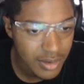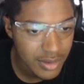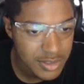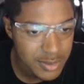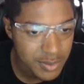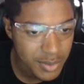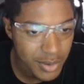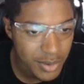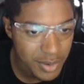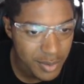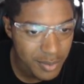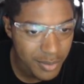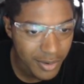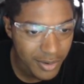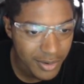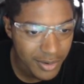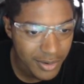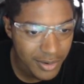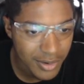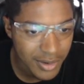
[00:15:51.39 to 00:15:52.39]
The
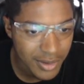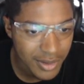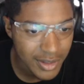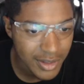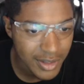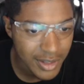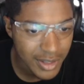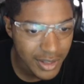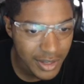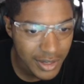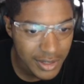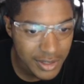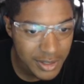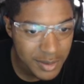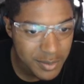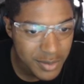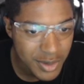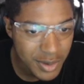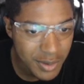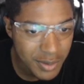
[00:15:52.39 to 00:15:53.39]
Pokeball. It
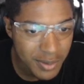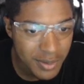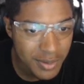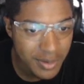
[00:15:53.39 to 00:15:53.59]
could be a.